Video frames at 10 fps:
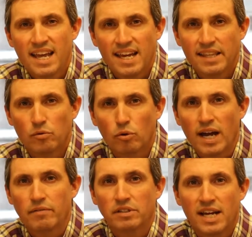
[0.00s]
and then we'll
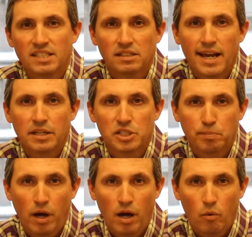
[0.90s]
have a designated
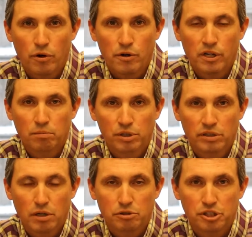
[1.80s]
spot where you're going to
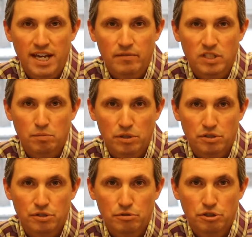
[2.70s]
put those shavings. But
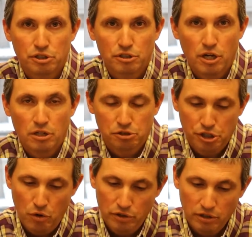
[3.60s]
as soon as you're done
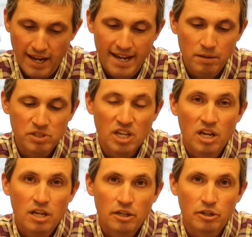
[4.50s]
showing your lambs,
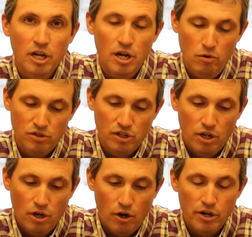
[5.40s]
your goats,
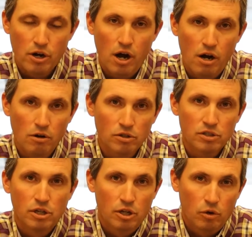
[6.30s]
or your
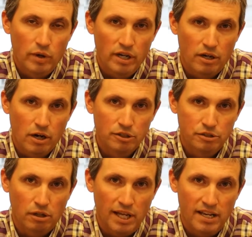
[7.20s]
hogs, we encourage you
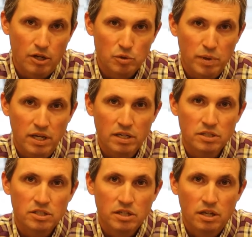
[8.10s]
to clean those
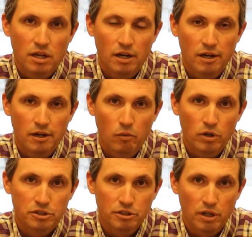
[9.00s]
pens
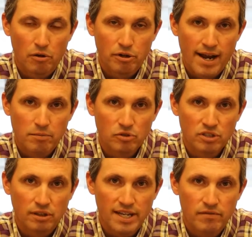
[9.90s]
once you're loading your animals
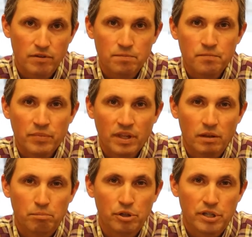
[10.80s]
and leaving.
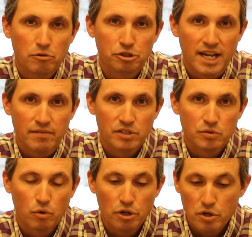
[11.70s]
put those
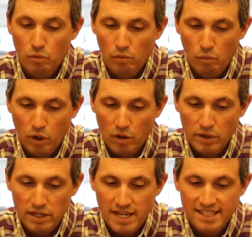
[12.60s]
shavings where
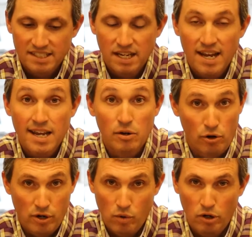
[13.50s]
we designate,
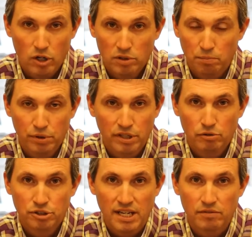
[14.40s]
or you're welcome to put
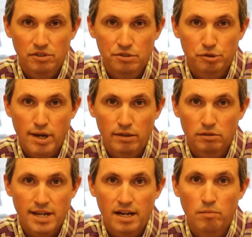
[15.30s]
those shavings in your trailer
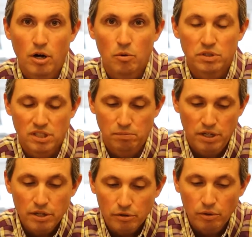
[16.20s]
and take them home. It's up to
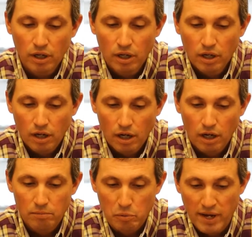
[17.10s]
you.
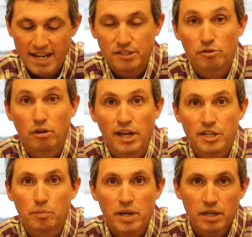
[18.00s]
But we ask you to
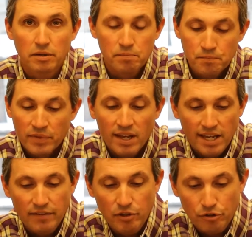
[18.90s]
clean your pen.
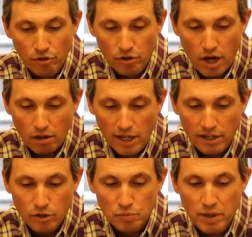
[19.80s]
If you do not clean
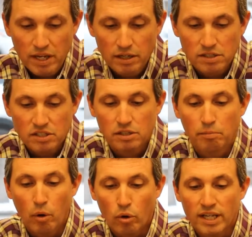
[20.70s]
those pens, the
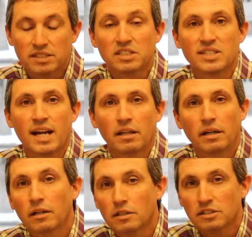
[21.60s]
board has decided
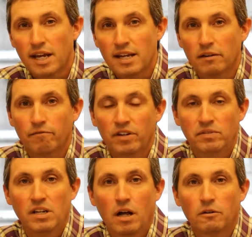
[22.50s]
they're going to take a
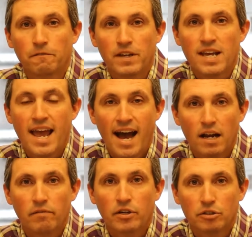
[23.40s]
$50 fee
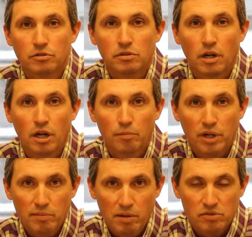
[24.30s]
out of your
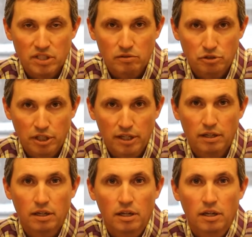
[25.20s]
premium sale
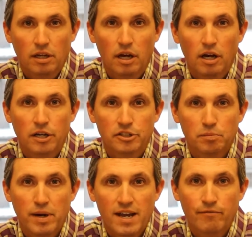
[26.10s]
check to
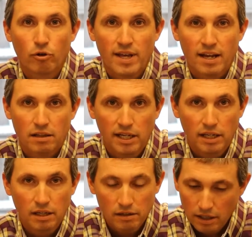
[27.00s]
pay for that
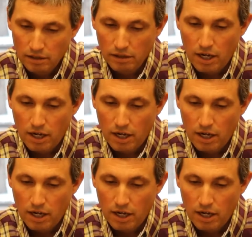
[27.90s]
cleaning in the